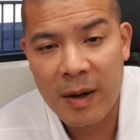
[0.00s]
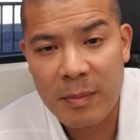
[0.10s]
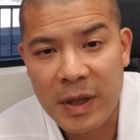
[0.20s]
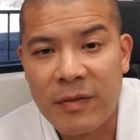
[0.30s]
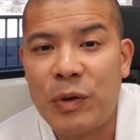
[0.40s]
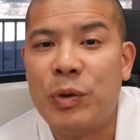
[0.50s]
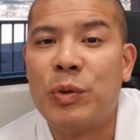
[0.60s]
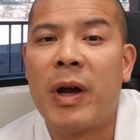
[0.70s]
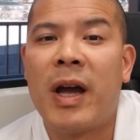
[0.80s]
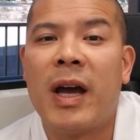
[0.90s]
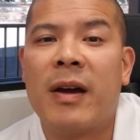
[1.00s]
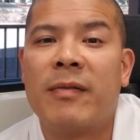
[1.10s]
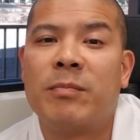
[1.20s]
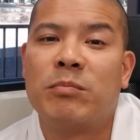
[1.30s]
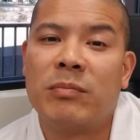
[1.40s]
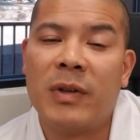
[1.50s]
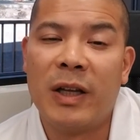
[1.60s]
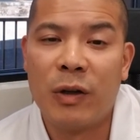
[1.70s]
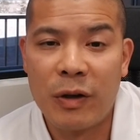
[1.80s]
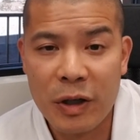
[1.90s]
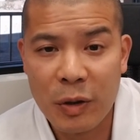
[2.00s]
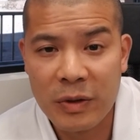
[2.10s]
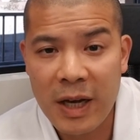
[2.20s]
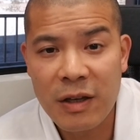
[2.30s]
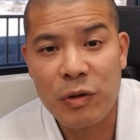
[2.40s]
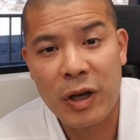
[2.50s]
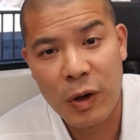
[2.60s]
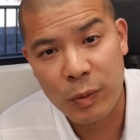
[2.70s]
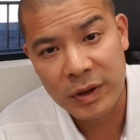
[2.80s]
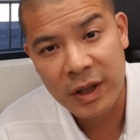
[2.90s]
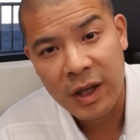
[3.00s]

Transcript: if you have little or no debt, you can always